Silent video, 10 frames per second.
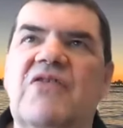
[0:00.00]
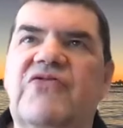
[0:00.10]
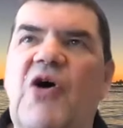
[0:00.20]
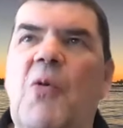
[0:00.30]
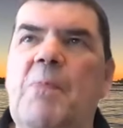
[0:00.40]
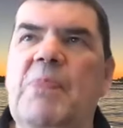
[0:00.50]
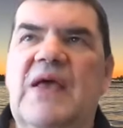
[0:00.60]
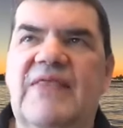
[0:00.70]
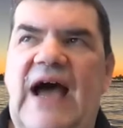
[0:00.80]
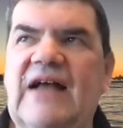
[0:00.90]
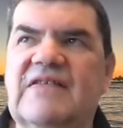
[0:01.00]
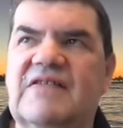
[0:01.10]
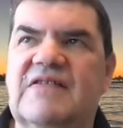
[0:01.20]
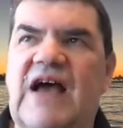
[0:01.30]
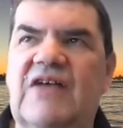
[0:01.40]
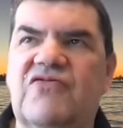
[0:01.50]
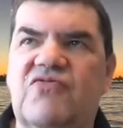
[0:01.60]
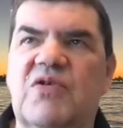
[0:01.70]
So that's that's